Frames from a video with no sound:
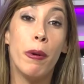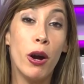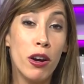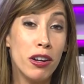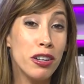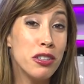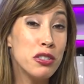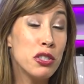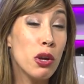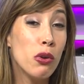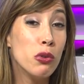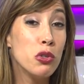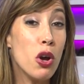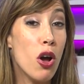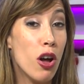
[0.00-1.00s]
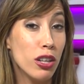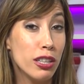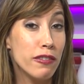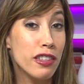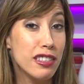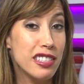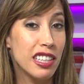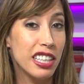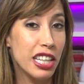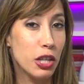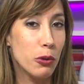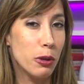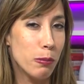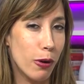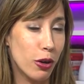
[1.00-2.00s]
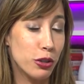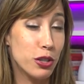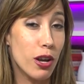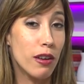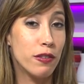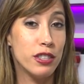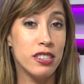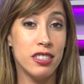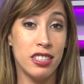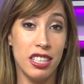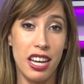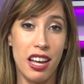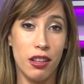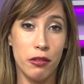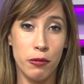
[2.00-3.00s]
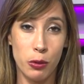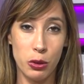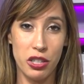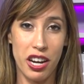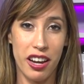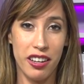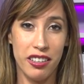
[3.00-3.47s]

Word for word: Barnes owned all of the Cellino and Barnes offices in California,